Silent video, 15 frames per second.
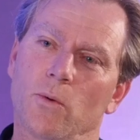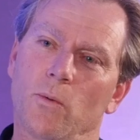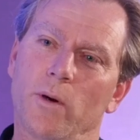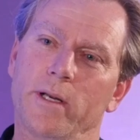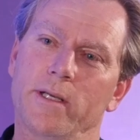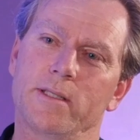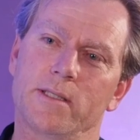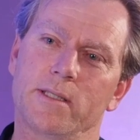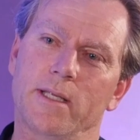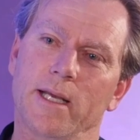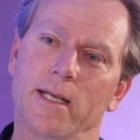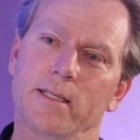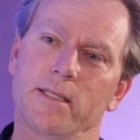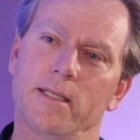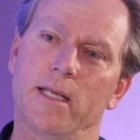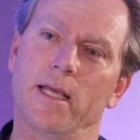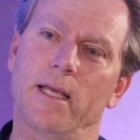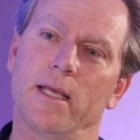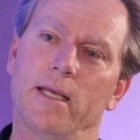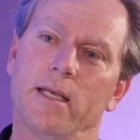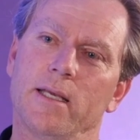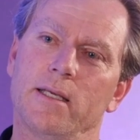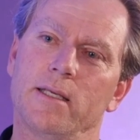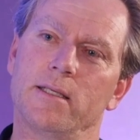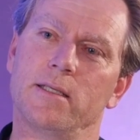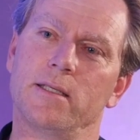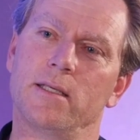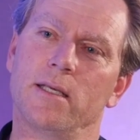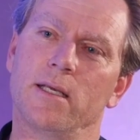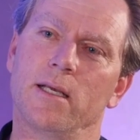what extent
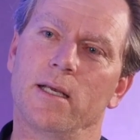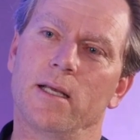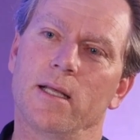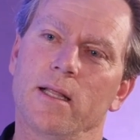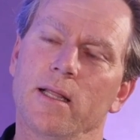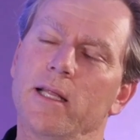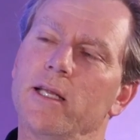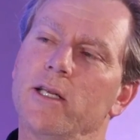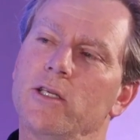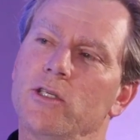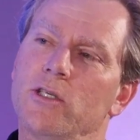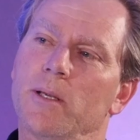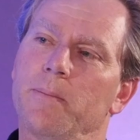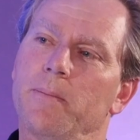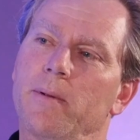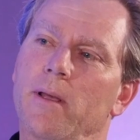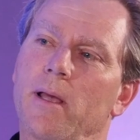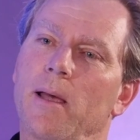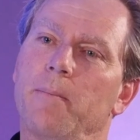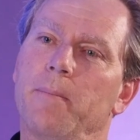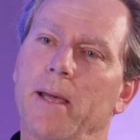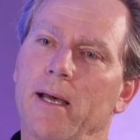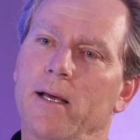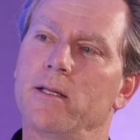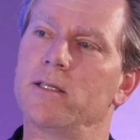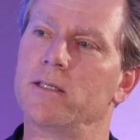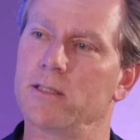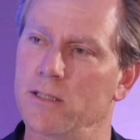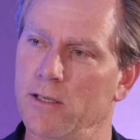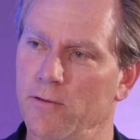is leadership about
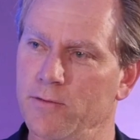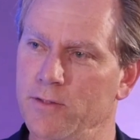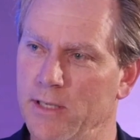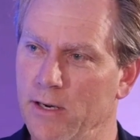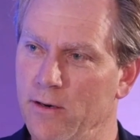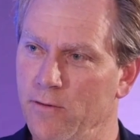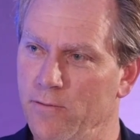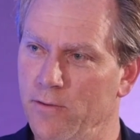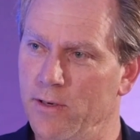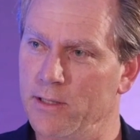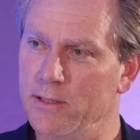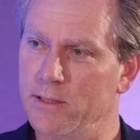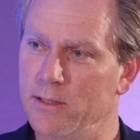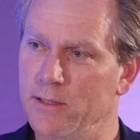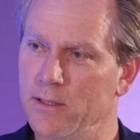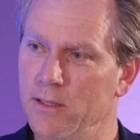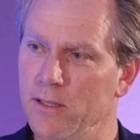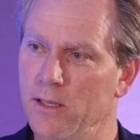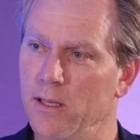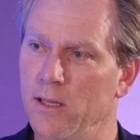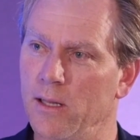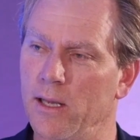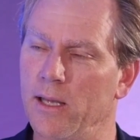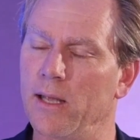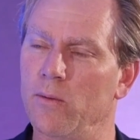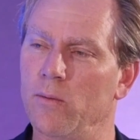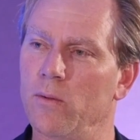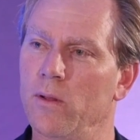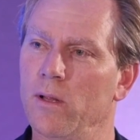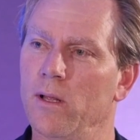self-sacrifice?
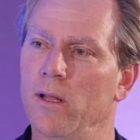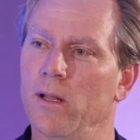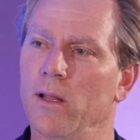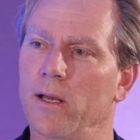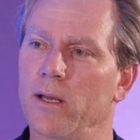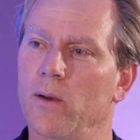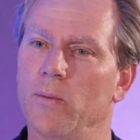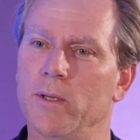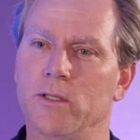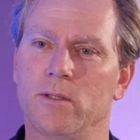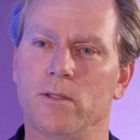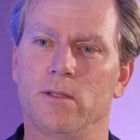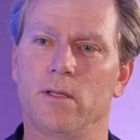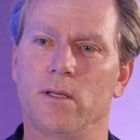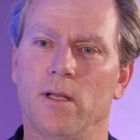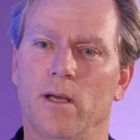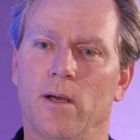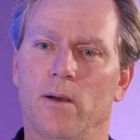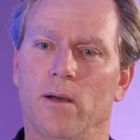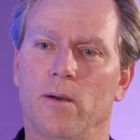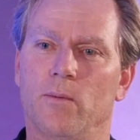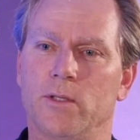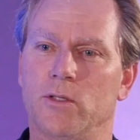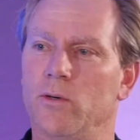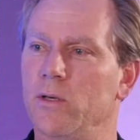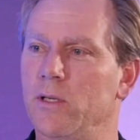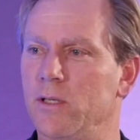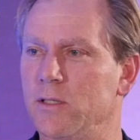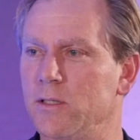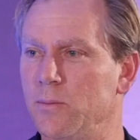Are we
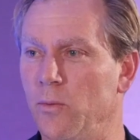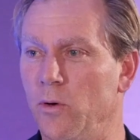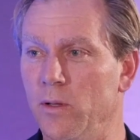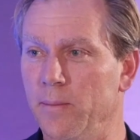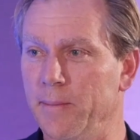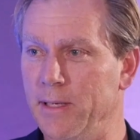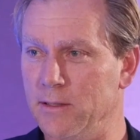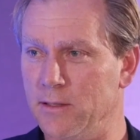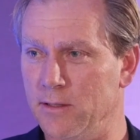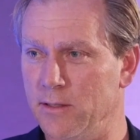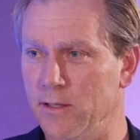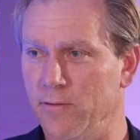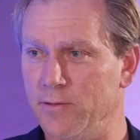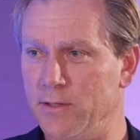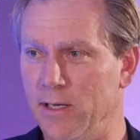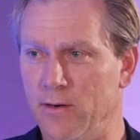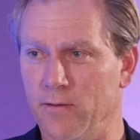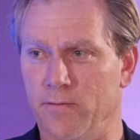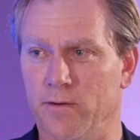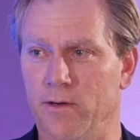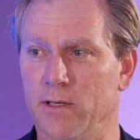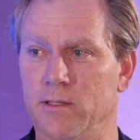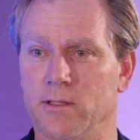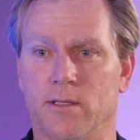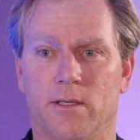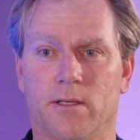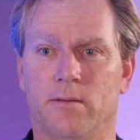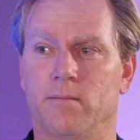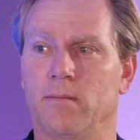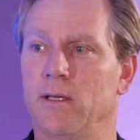talking small amounts of self-sacrifice, like
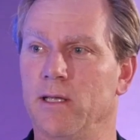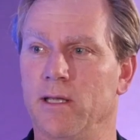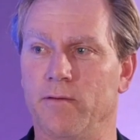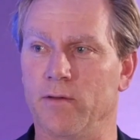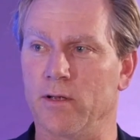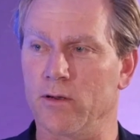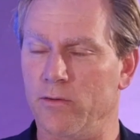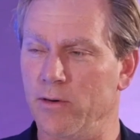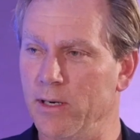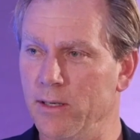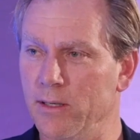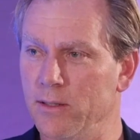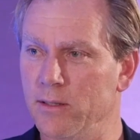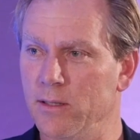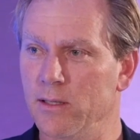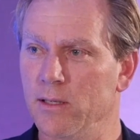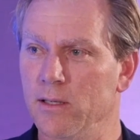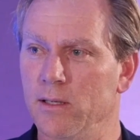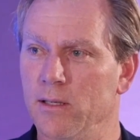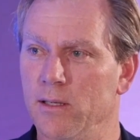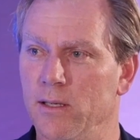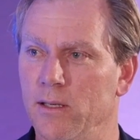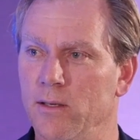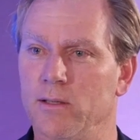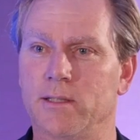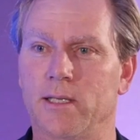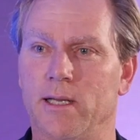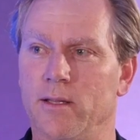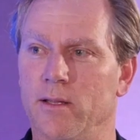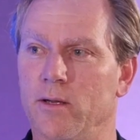giving credit and not
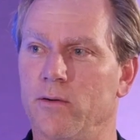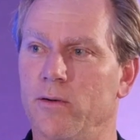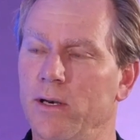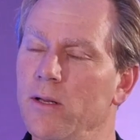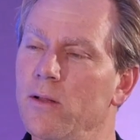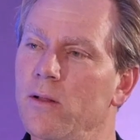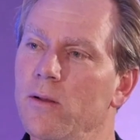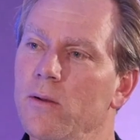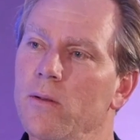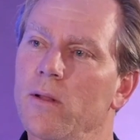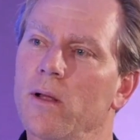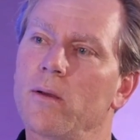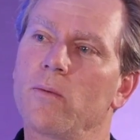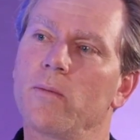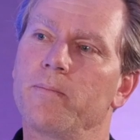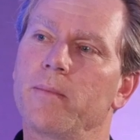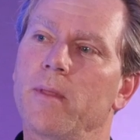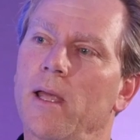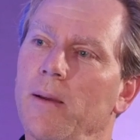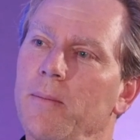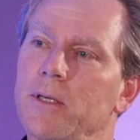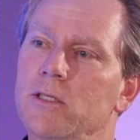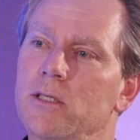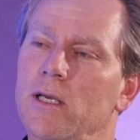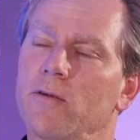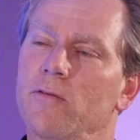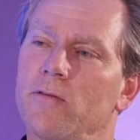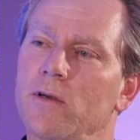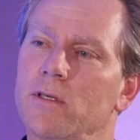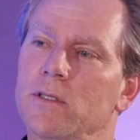taking the credit, or like how much
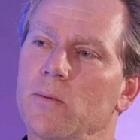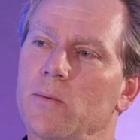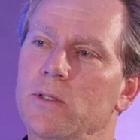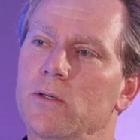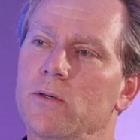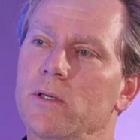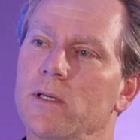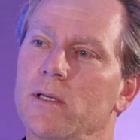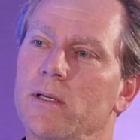sacrifice are we talking?